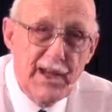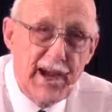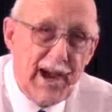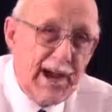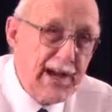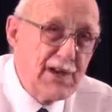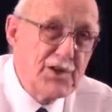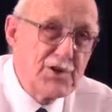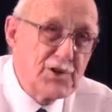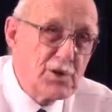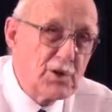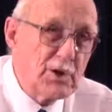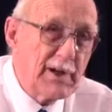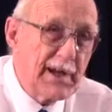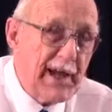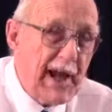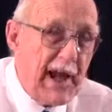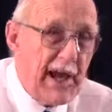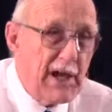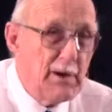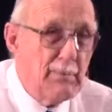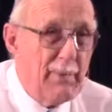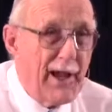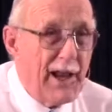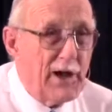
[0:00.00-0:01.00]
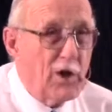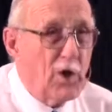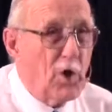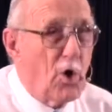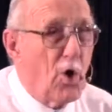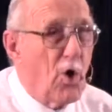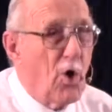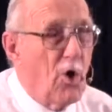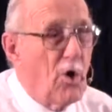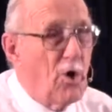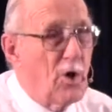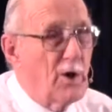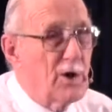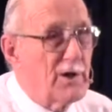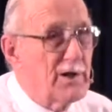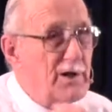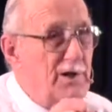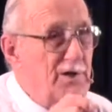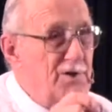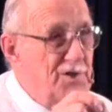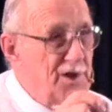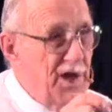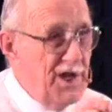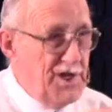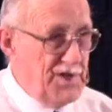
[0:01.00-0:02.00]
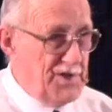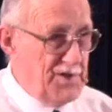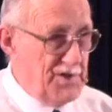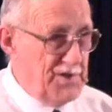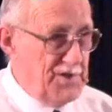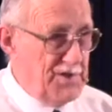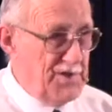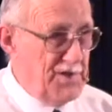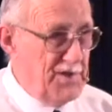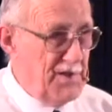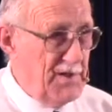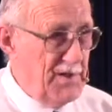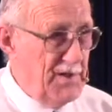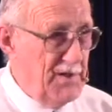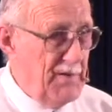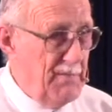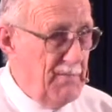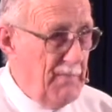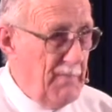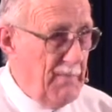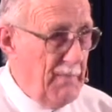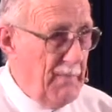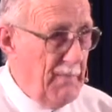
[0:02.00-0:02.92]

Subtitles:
the angel came and called Jesus,